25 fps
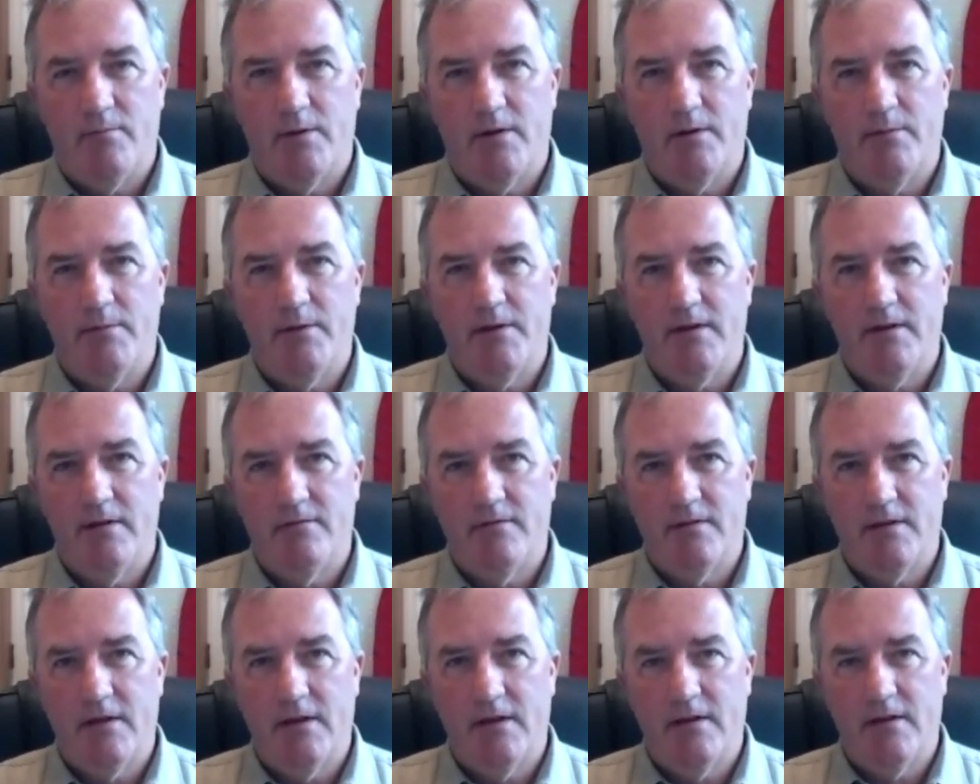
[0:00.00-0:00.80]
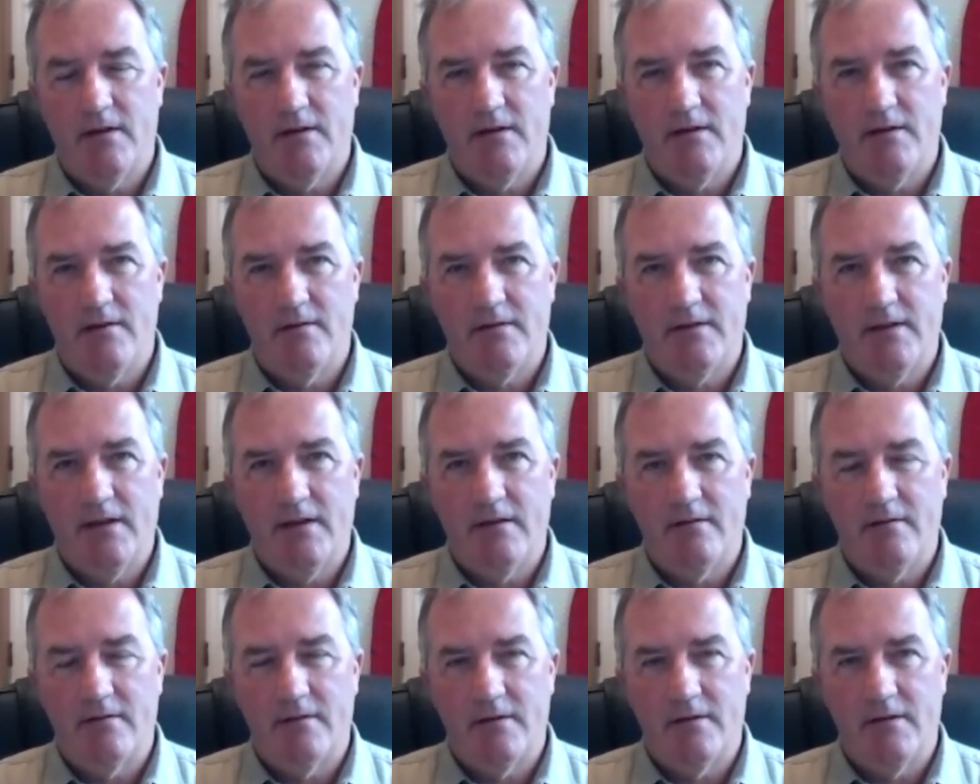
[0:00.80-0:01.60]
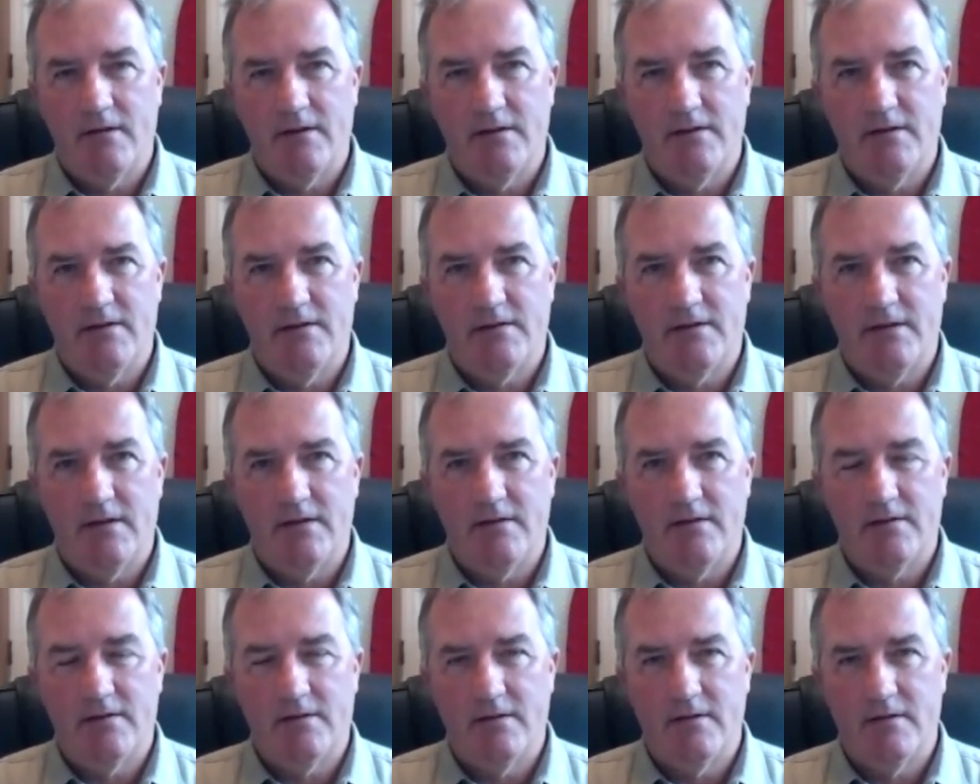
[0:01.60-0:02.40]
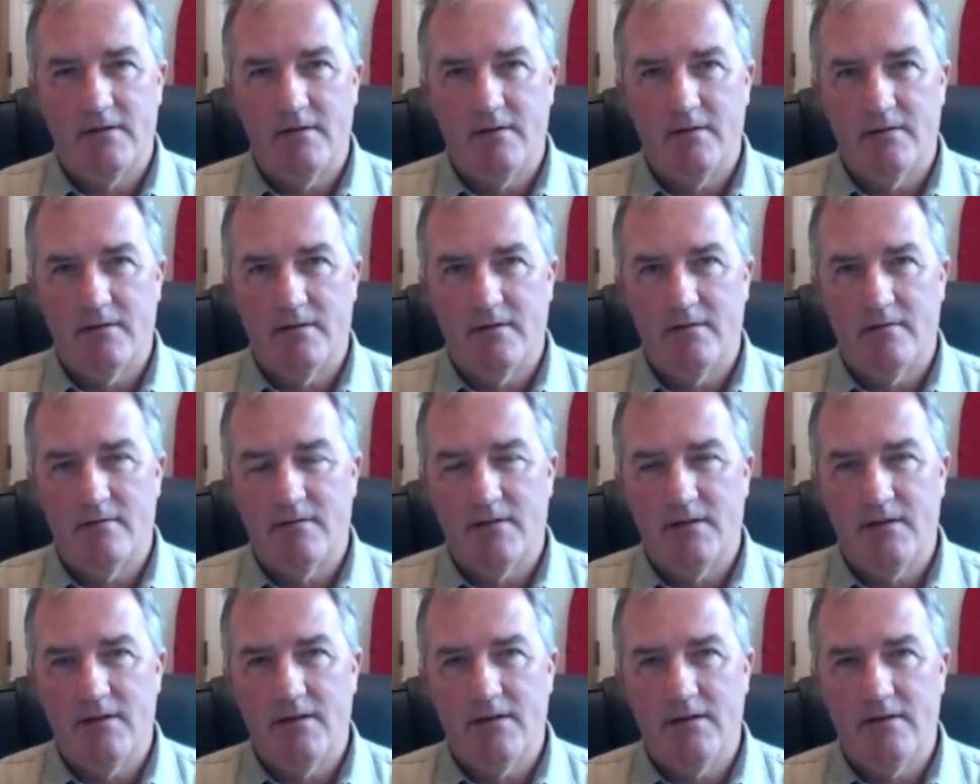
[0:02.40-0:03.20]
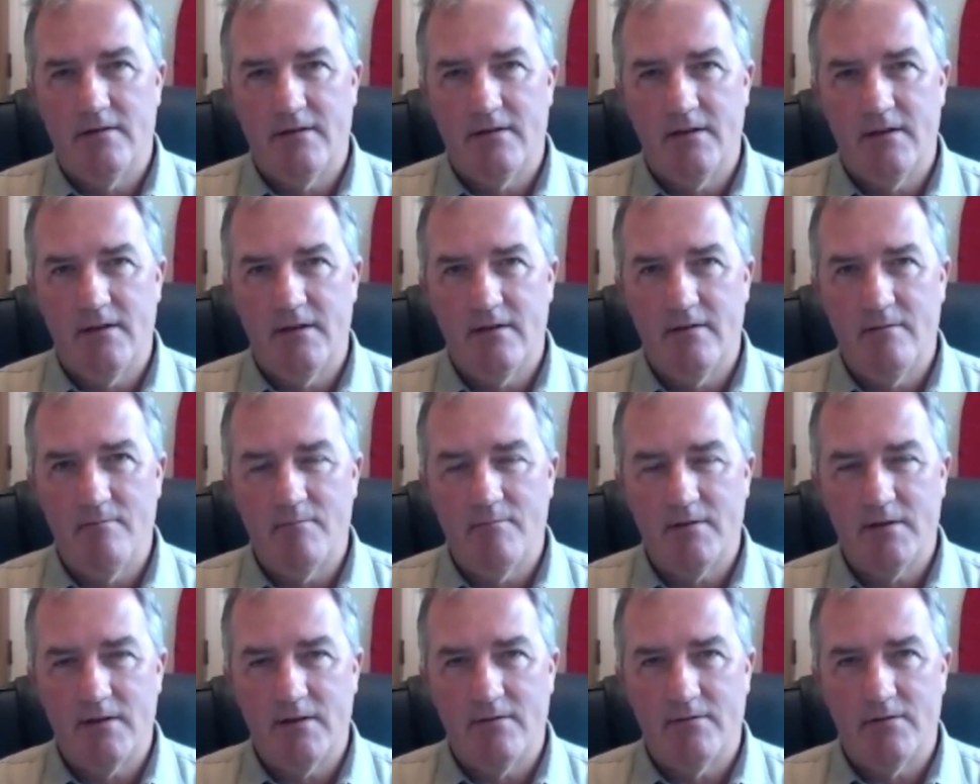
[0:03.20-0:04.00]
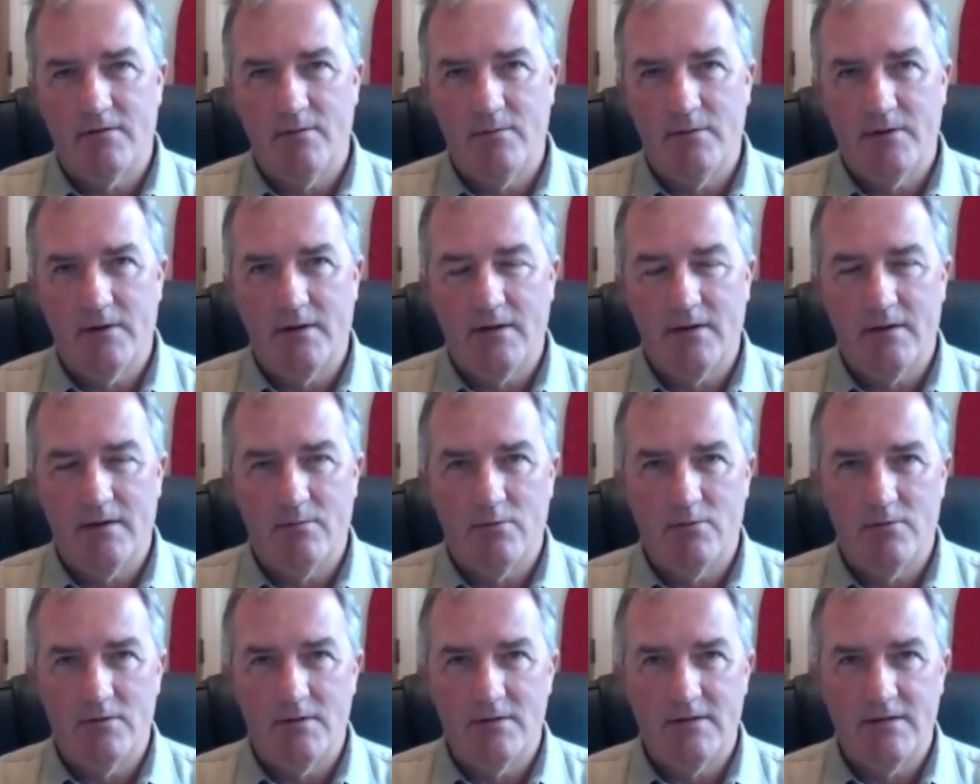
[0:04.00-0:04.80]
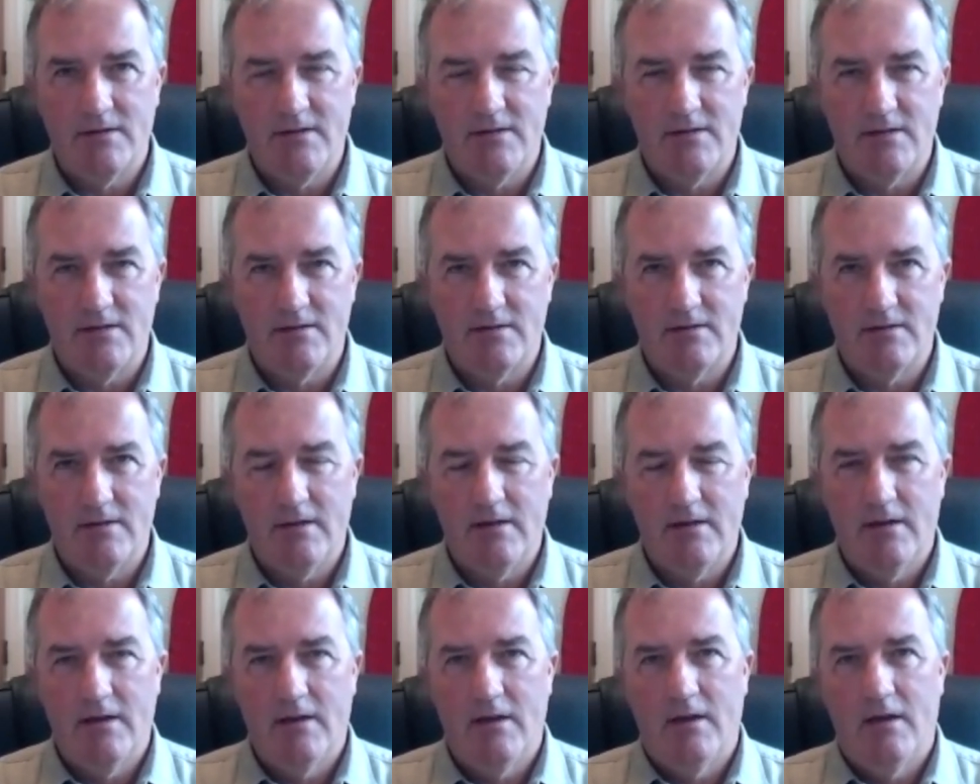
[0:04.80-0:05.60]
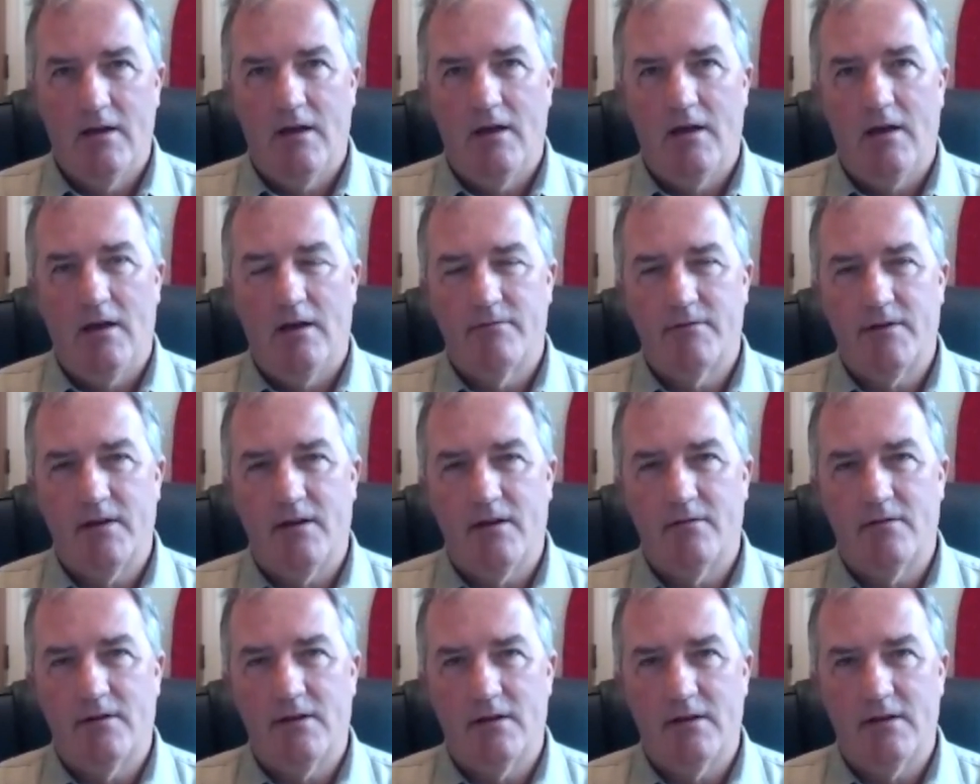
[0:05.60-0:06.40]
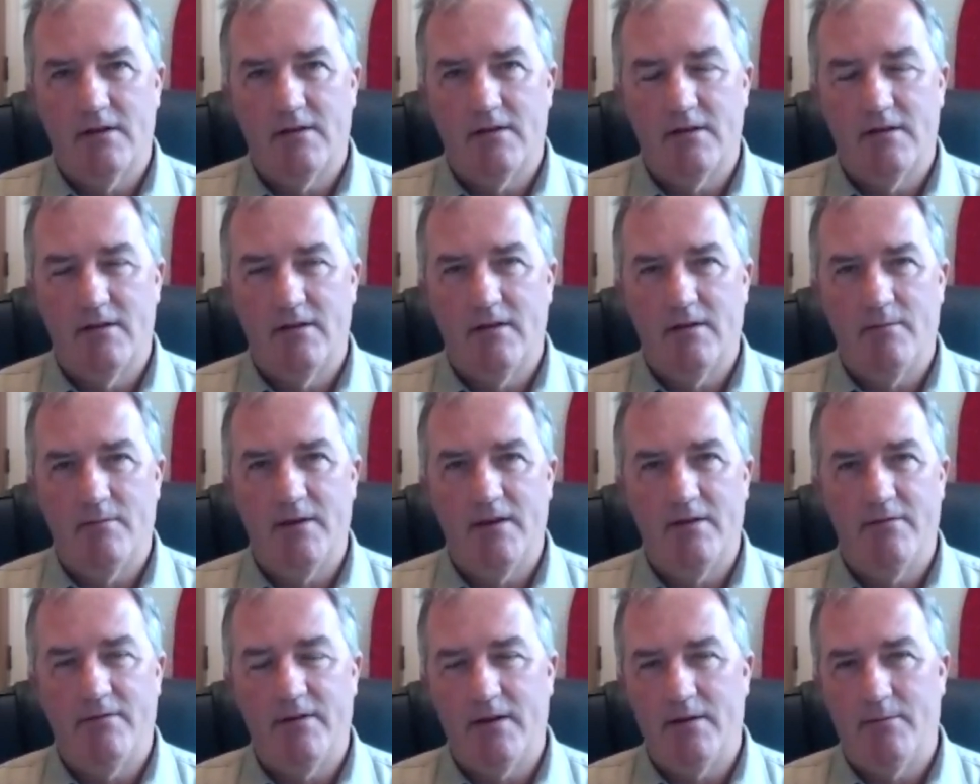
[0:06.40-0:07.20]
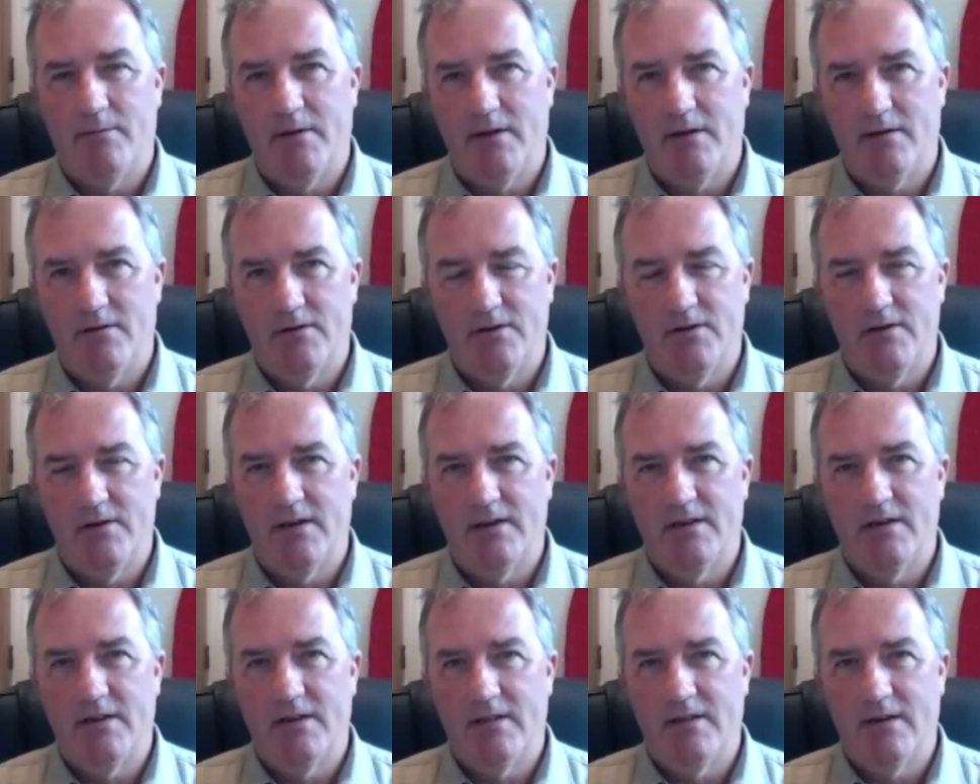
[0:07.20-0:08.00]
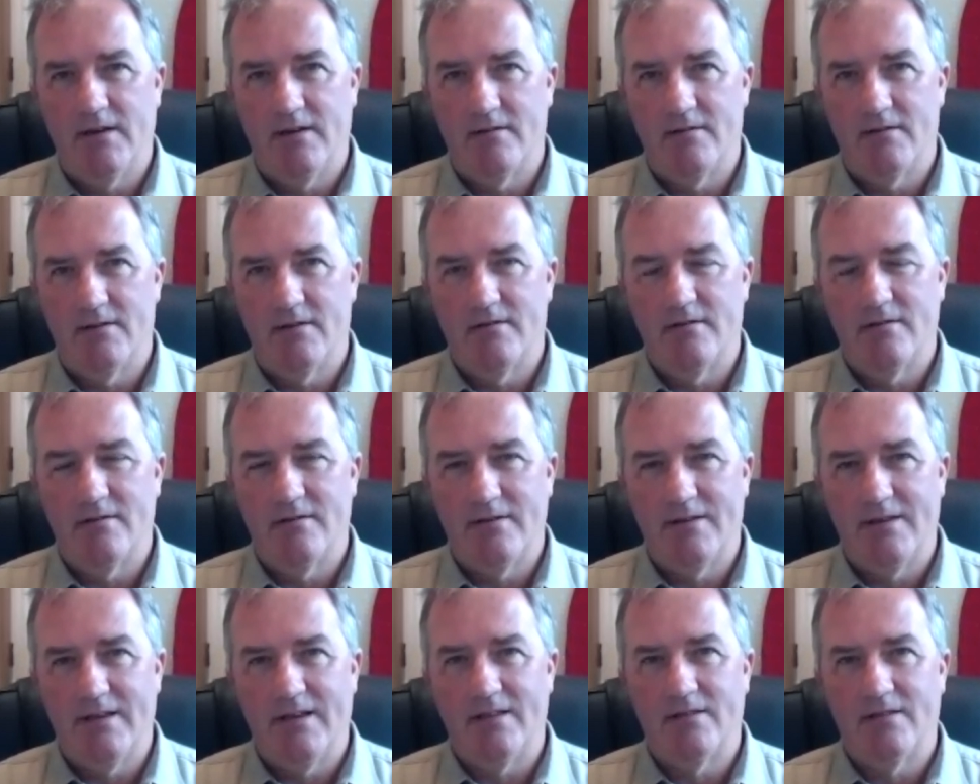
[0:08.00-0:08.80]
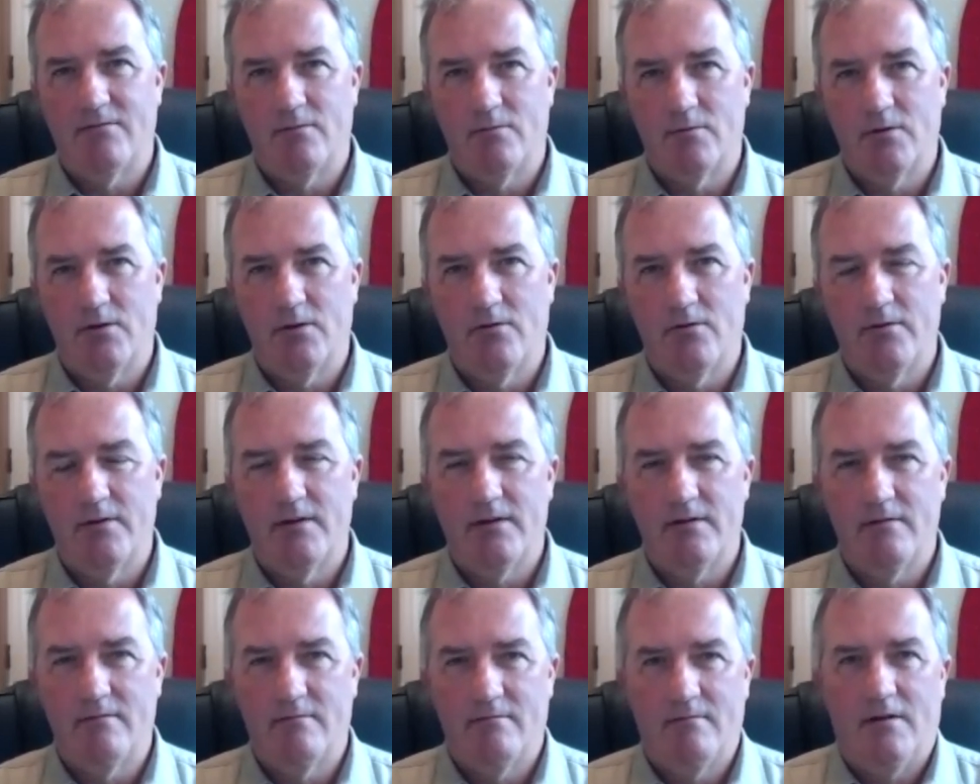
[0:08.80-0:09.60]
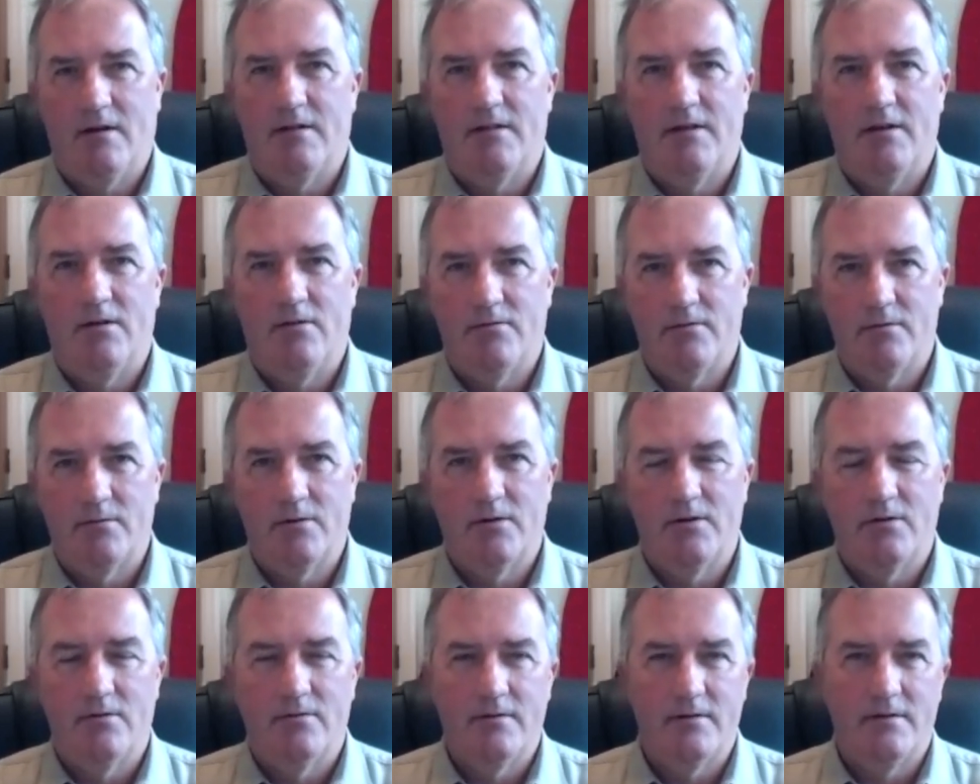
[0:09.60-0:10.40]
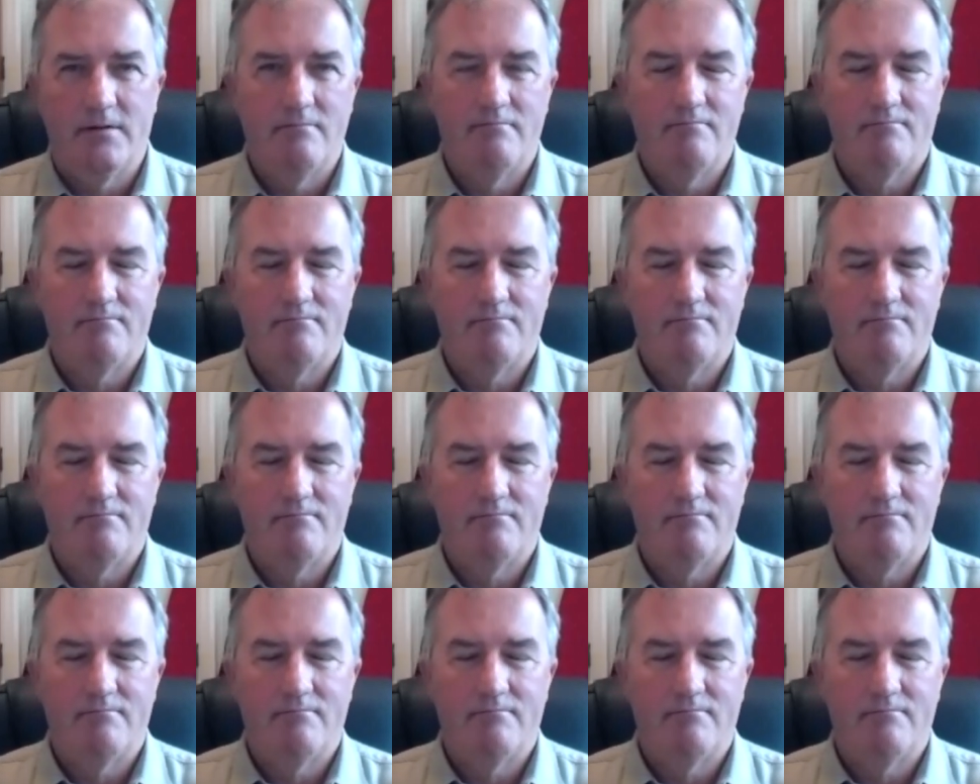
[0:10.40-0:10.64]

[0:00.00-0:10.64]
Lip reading: But, I mean, they've said in the States, the United States, the CDC, Center for Communicable Diseases, have calculated, I mean, they've had about 190,000 deaths from COVID. Are they all from COVID?